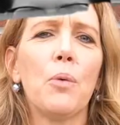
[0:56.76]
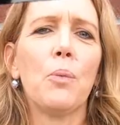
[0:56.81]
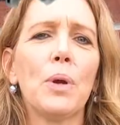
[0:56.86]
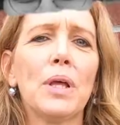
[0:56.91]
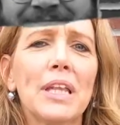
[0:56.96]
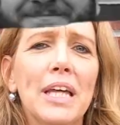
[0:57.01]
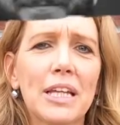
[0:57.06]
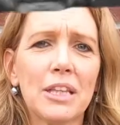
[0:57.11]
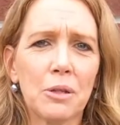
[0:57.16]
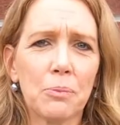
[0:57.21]

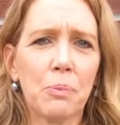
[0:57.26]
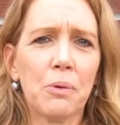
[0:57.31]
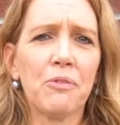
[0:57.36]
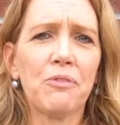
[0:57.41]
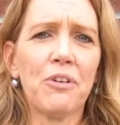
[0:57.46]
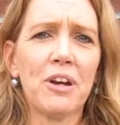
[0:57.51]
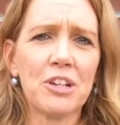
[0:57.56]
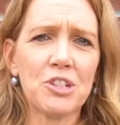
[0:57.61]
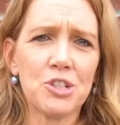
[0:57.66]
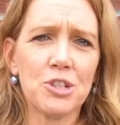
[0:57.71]
We like the
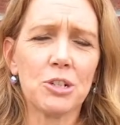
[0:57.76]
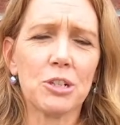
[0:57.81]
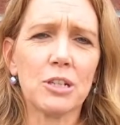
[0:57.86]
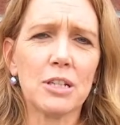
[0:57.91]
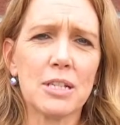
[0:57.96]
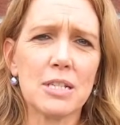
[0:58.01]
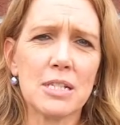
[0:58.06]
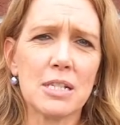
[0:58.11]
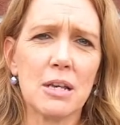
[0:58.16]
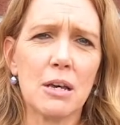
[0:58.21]

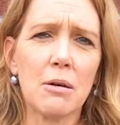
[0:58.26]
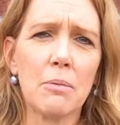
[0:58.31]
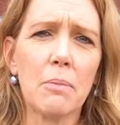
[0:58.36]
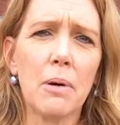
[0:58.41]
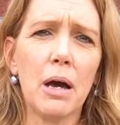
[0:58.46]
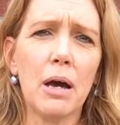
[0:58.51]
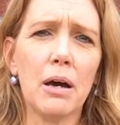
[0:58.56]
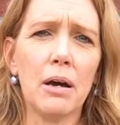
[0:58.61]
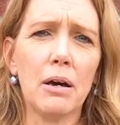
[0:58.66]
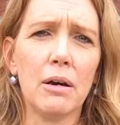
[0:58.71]

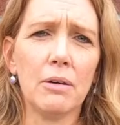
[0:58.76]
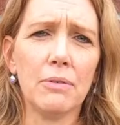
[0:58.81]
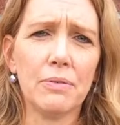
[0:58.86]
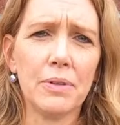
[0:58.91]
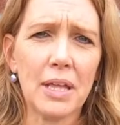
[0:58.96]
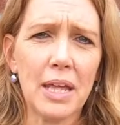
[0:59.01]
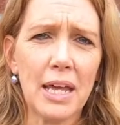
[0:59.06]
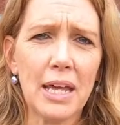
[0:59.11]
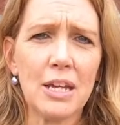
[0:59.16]
professionalism of the